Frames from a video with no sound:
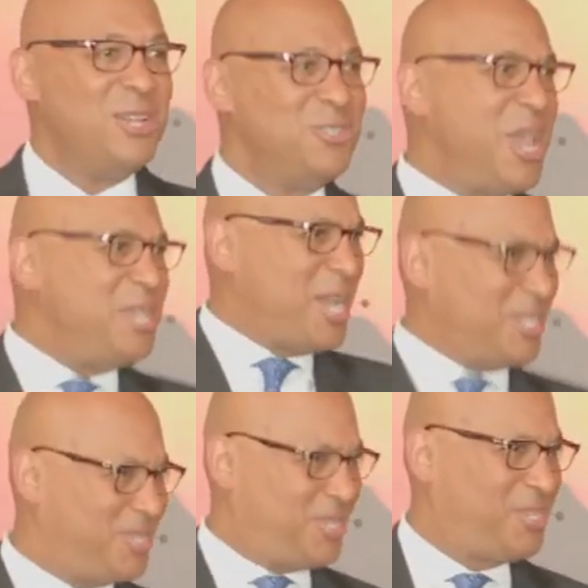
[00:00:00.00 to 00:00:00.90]

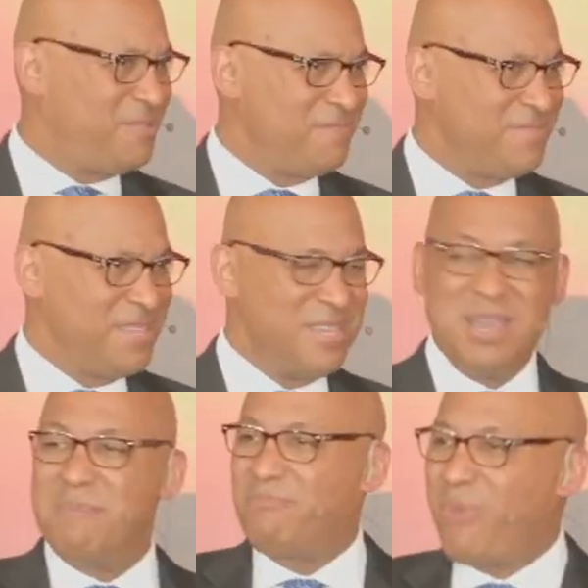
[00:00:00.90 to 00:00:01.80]
Jesus.
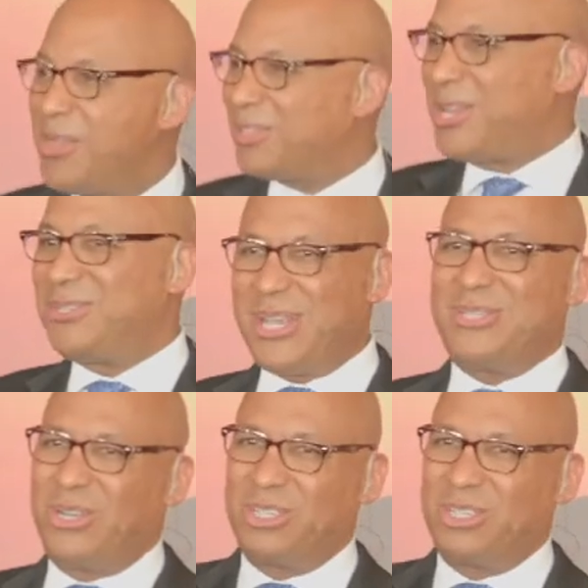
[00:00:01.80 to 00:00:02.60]
Brothers and sisters,